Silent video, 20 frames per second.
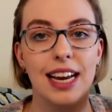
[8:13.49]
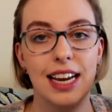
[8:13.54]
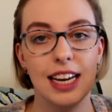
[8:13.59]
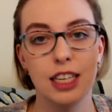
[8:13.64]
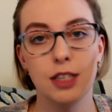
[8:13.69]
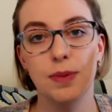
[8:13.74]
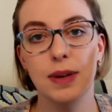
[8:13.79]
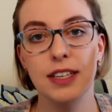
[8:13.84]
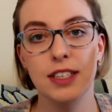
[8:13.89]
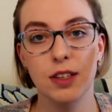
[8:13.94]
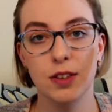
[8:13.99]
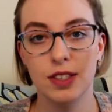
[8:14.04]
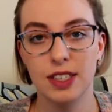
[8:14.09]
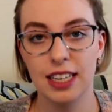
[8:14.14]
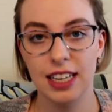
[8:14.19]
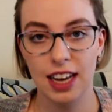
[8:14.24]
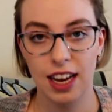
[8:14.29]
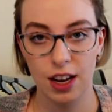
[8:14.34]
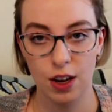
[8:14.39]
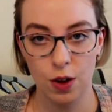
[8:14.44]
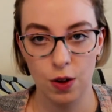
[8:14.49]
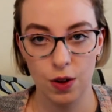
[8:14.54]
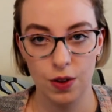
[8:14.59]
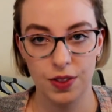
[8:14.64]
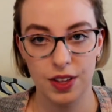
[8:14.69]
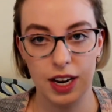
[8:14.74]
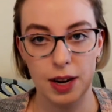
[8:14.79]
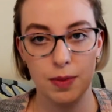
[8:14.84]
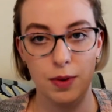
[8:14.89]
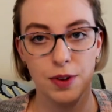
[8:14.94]
it has been so stinking
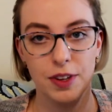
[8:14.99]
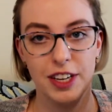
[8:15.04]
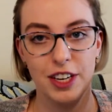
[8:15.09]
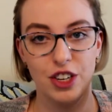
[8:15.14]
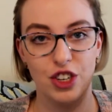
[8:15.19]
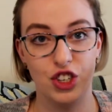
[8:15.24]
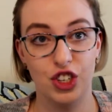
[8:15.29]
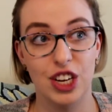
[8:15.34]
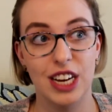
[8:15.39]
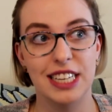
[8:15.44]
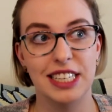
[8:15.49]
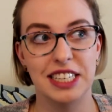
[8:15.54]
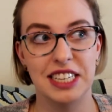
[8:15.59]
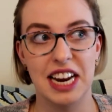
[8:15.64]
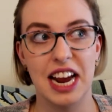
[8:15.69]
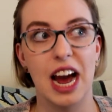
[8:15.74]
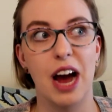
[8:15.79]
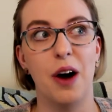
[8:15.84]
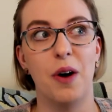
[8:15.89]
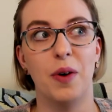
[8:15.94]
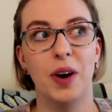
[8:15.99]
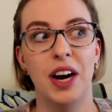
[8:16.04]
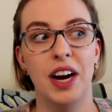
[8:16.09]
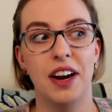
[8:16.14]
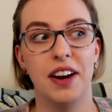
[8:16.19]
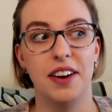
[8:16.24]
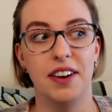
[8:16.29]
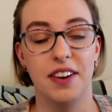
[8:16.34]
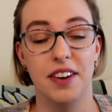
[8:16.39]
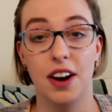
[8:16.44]
cold that I'm only just now
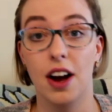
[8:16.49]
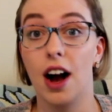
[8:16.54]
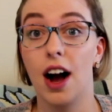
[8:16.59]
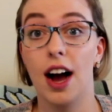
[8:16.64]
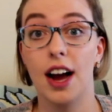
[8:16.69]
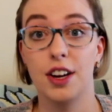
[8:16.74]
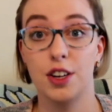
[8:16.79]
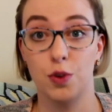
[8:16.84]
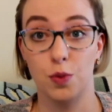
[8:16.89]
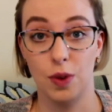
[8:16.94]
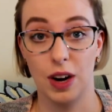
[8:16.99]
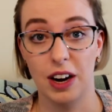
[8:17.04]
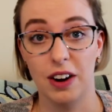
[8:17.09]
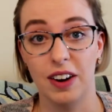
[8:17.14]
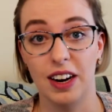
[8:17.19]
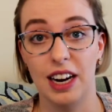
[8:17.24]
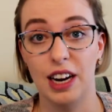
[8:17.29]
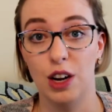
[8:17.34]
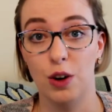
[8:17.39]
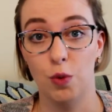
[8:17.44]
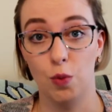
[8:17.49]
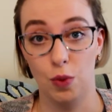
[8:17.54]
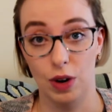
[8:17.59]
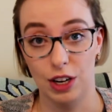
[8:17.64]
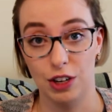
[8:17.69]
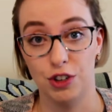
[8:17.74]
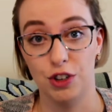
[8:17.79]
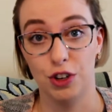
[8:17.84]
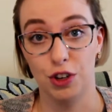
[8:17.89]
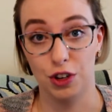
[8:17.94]
not wearing
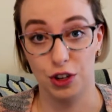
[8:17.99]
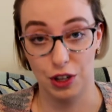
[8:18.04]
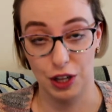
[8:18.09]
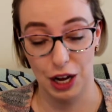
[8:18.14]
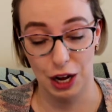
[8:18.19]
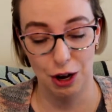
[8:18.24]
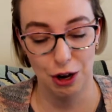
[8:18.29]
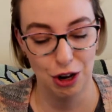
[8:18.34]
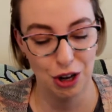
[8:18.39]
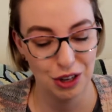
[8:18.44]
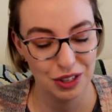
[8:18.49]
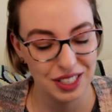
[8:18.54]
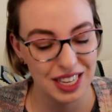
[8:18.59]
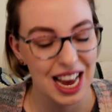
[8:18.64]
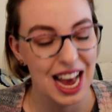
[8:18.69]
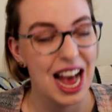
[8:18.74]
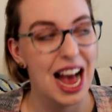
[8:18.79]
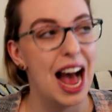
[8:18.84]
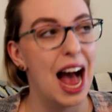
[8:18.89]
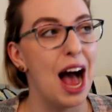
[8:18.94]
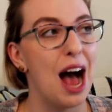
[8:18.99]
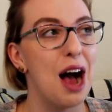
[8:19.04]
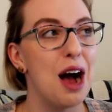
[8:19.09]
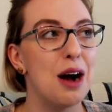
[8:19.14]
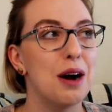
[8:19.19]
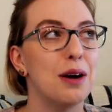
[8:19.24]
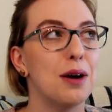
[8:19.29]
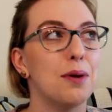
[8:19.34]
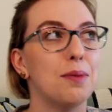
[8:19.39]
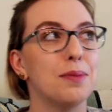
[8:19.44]
winter clothes.
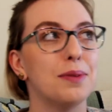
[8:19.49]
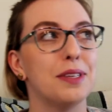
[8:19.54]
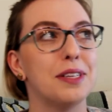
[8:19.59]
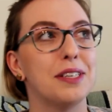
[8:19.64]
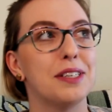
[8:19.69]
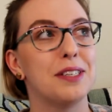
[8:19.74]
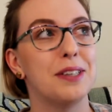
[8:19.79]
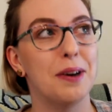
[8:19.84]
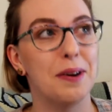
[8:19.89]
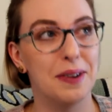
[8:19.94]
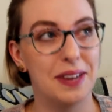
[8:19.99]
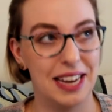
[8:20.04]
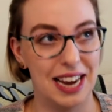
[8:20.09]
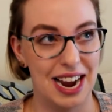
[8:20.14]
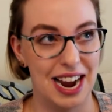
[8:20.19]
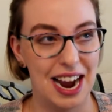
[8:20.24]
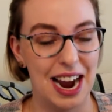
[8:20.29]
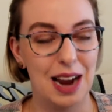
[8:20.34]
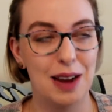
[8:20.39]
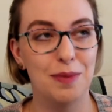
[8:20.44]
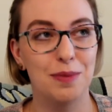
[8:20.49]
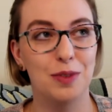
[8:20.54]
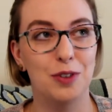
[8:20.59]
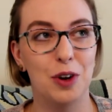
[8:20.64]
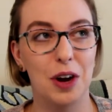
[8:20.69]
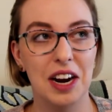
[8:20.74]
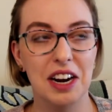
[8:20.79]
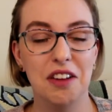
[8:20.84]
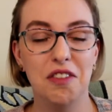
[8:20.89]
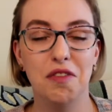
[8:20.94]
So yeah, I'm
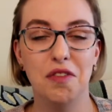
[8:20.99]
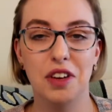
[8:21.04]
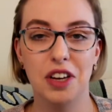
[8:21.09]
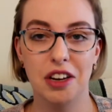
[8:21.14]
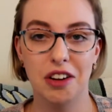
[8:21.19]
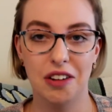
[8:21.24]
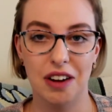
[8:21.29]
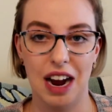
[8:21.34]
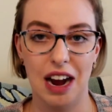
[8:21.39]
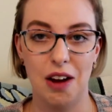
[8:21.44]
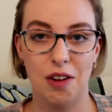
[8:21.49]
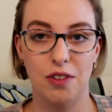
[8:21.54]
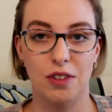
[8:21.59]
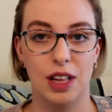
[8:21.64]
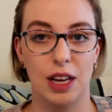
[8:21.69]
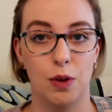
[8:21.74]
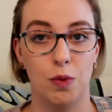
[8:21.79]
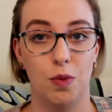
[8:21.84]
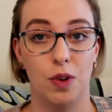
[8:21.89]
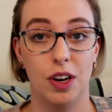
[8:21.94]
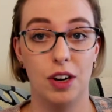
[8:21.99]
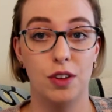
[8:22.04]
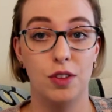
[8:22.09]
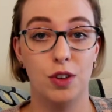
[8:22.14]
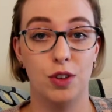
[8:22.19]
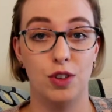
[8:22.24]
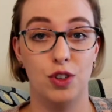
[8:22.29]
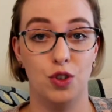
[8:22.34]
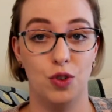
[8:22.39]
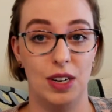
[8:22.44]
trying to figure out like what are
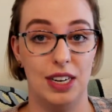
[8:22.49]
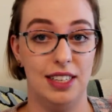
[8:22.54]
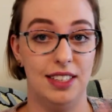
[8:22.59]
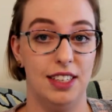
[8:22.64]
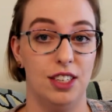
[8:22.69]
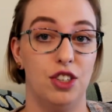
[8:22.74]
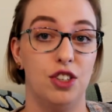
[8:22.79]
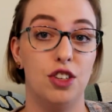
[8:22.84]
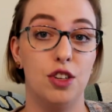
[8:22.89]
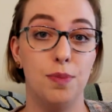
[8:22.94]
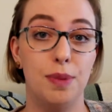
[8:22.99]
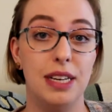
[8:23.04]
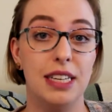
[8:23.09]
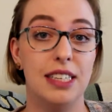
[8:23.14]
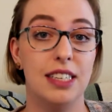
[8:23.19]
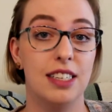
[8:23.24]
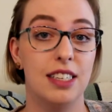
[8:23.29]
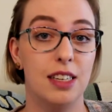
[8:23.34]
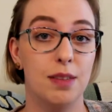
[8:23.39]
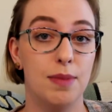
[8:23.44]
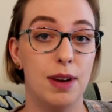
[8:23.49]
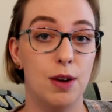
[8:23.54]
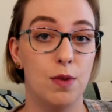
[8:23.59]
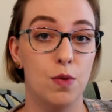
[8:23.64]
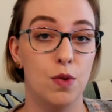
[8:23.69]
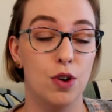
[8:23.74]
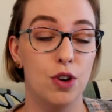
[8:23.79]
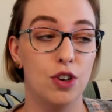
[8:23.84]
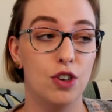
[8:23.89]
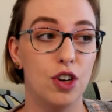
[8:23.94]
those transitional pieces in my
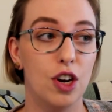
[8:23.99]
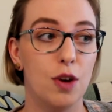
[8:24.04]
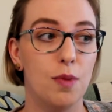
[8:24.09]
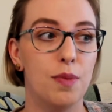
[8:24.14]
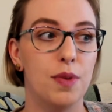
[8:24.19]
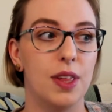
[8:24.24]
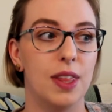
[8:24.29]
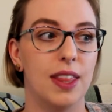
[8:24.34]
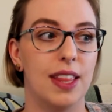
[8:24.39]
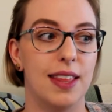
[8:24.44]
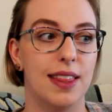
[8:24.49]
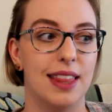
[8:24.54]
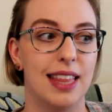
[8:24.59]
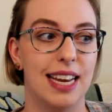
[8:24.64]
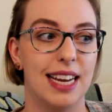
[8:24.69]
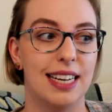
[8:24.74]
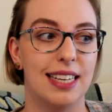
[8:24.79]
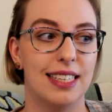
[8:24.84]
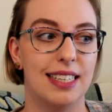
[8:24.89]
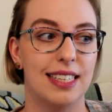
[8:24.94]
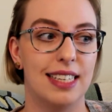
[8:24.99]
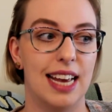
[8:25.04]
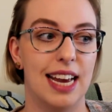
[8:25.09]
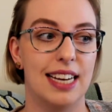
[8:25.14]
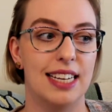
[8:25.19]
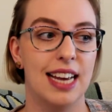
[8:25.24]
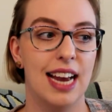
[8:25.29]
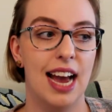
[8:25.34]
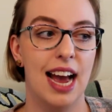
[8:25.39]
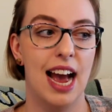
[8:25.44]
wardrobe and the things
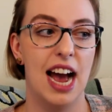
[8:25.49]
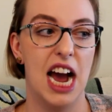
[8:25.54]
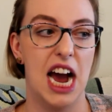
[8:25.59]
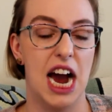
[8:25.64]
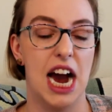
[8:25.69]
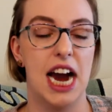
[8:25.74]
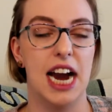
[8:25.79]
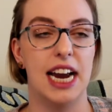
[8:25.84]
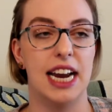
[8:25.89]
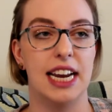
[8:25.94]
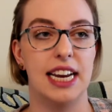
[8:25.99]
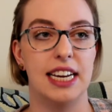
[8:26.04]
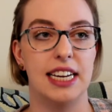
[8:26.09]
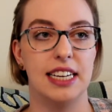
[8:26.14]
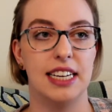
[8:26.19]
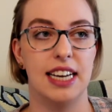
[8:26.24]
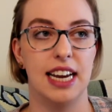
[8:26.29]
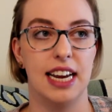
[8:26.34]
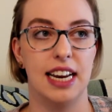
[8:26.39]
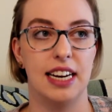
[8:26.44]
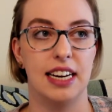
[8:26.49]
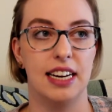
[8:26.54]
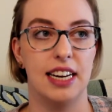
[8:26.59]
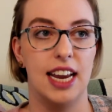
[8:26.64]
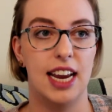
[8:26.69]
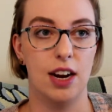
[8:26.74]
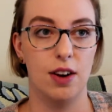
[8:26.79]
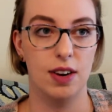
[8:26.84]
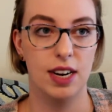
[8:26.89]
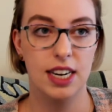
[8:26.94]
that I can
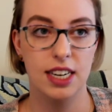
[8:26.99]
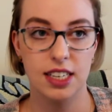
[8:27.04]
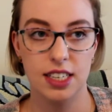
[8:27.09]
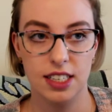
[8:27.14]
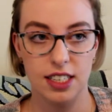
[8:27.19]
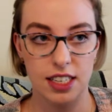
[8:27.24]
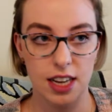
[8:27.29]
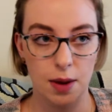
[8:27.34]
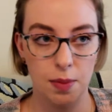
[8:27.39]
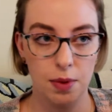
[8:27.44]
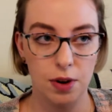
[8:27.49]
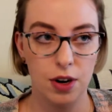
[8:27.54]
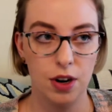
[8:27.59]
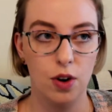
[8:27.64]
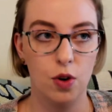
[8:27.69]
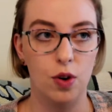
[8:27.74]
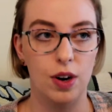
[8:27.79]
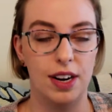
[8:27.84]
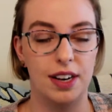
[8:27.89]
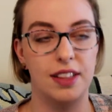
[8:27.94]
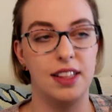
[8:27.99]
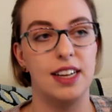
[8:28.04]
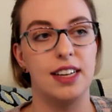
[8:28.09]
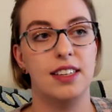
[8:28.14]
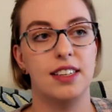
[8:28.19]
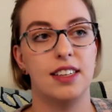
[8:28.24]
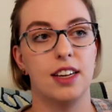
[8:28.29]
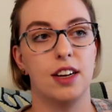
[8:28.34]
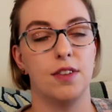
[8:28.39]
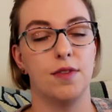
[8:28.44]
carry into summer, and
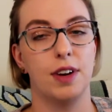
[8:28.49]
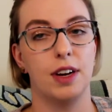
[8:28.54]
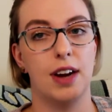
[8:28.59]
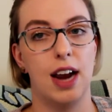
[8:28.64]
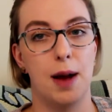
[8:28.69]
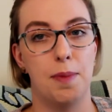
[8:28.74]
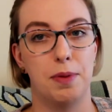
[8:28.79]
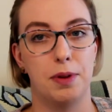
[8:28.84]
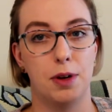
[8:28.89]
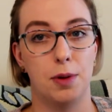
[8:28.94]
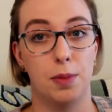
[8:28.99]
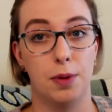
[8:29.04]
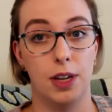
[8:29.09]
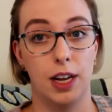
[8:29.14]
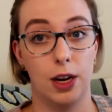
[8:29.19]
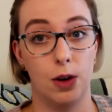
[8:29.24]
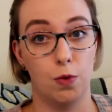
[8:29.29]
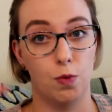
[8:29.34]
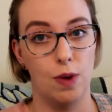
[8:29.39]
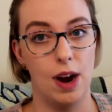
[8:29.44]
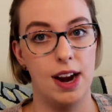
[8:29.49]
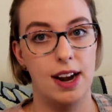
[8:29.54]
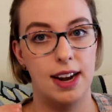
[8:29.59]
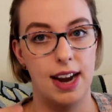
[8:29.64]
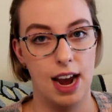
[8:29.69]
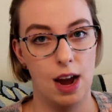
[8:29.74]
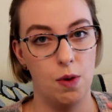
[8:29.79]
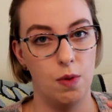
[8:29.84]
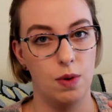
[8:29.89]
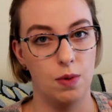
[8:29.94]
things that are very applicable like right
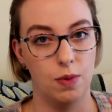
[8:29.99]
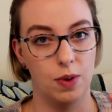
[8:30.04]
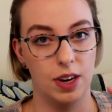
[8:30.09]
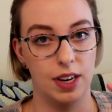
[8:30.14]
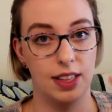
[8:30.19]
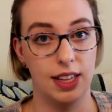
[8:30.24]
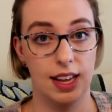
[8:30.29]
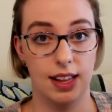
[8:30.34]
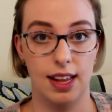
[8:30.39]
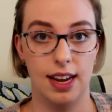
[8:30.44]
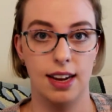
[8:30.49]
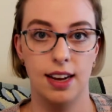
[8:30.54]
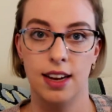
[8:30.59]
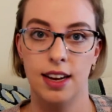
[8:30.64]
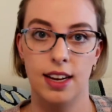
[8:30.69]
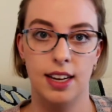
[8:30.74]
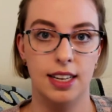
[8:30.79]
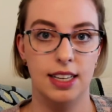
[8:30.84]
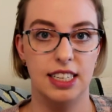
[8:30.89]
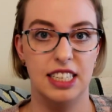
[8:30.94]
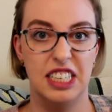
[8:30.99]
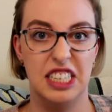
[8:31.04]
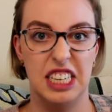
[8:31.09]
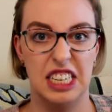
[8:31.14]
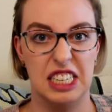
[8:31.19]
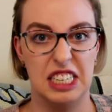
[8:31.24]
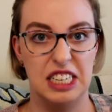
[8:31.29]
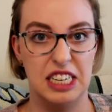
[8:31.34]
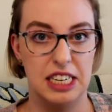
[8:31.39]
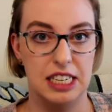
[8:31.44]
now when we're in that like
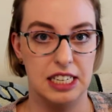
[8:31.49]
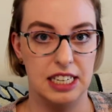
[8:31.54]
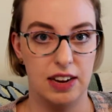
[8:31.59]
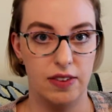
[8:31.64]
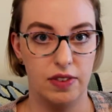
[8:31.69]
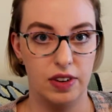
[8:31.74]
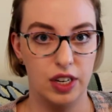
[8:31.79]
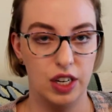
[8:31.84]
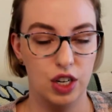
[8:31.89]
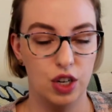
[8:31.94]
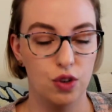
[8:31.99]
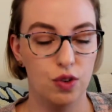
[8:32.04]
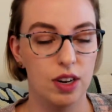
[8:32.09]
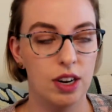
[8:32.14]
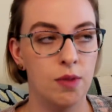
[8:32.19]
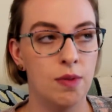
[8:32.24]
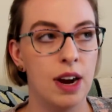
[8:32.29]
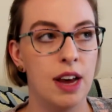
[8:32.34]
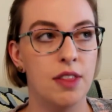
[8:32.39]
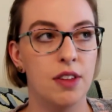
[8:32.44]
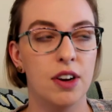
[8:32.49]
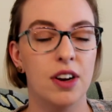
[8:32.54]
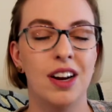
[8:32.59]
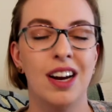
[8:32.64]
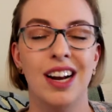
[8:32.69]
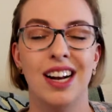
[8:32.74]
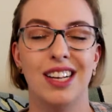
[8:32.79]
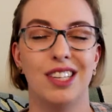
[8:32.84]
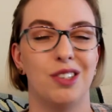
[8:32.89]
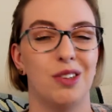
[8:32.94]
60 to 70 degree
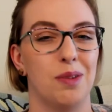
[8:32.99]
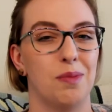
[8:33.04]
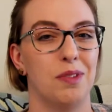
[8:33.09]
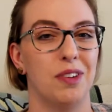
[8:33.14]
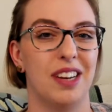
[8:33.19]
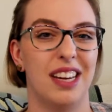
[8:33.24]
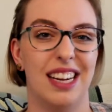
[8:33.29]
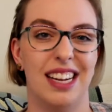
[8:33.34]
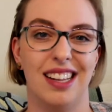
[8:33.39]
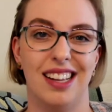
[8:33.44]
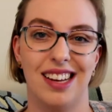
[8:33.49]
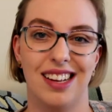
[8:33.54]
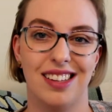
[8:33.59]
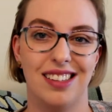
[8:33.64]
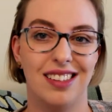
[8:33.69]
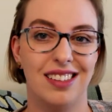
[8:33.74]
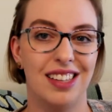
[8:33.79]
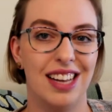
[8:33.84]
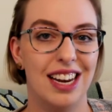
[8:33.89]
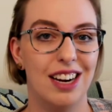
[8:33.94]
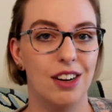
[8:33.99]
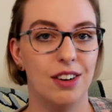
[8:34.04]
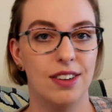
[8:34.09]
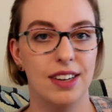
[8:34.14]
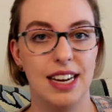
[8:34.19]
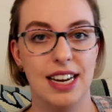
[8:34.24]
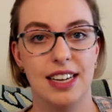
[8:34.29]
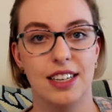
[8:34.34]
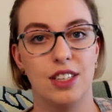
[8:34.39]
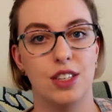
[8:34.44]
weather. So I'm looking at like lighter
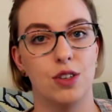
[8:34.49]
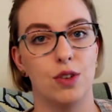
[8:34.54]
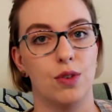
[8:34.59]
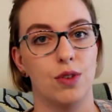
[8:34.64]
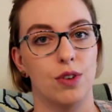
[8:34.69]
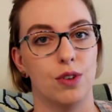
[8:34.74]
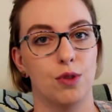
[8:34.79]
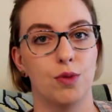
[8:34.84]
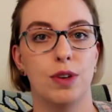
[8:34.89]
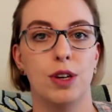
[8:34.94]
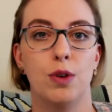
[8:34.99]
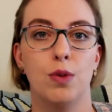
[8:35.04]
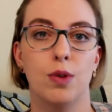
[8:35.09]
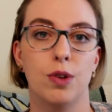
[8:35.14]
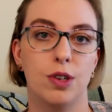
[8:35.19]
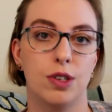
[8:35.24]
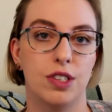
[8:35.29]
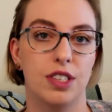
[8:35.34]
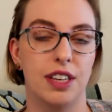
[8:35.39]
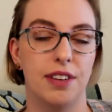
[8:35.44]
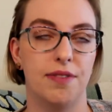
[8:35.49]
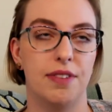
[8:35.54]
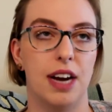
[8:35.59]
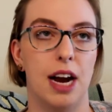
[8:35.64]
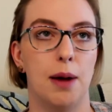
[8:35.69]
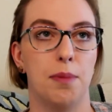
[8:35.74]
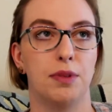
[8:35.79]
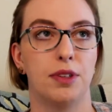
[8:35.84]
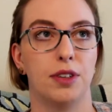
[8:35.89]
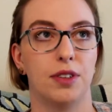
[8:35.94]
knits or 3/4 sleeve
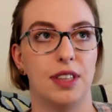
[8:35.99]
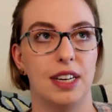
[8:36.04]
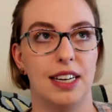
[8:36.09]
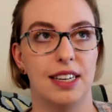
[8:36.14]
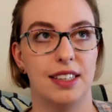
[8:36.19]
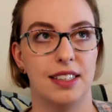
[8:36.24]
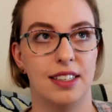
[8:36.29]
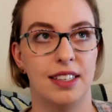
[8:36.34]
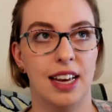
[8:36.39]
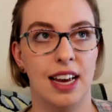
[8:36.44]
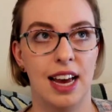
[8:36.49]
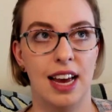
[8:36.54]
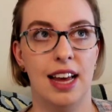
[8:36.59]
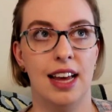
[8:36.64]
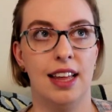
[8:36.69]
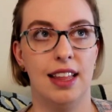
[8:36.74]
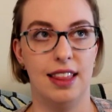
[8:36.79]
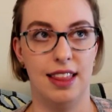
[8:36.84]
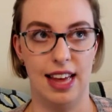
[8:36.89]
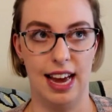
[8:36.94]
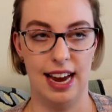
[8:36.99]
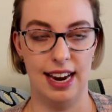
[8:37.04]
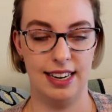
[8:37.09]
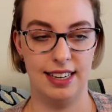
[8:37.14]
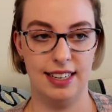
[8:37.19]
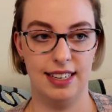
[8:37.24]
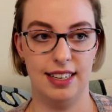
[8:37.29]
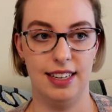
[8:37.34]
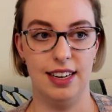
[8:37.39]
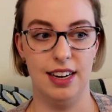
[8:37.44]
tops or things
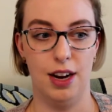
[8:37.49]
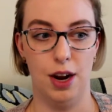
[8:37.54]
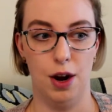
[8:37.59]
that,